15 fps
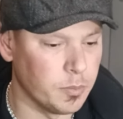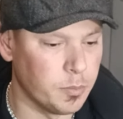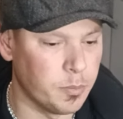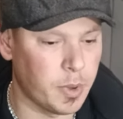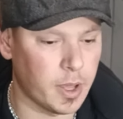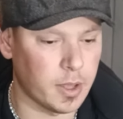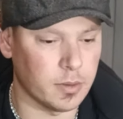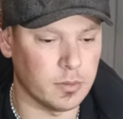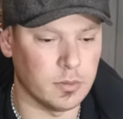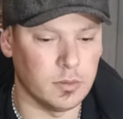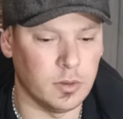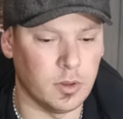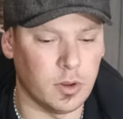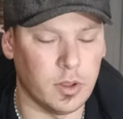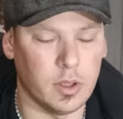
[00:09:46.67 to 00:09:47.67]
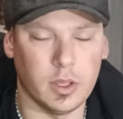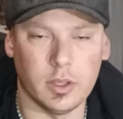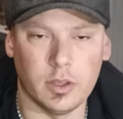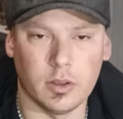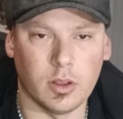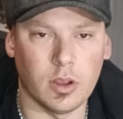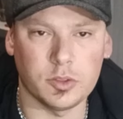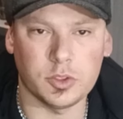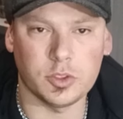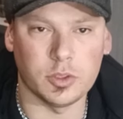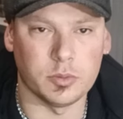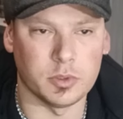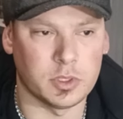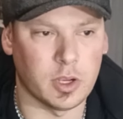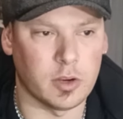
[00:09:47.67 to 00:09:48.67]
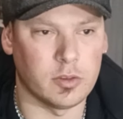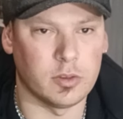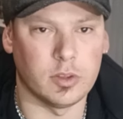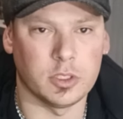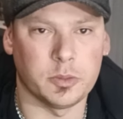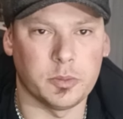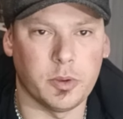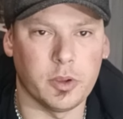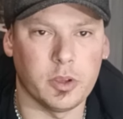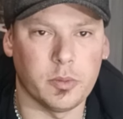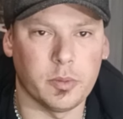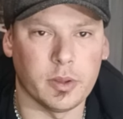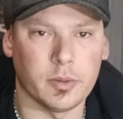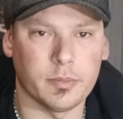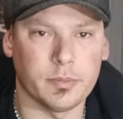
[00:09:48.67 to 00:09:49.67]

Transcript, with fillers: But, you know, in the live stream, as Darryl and I spoke about,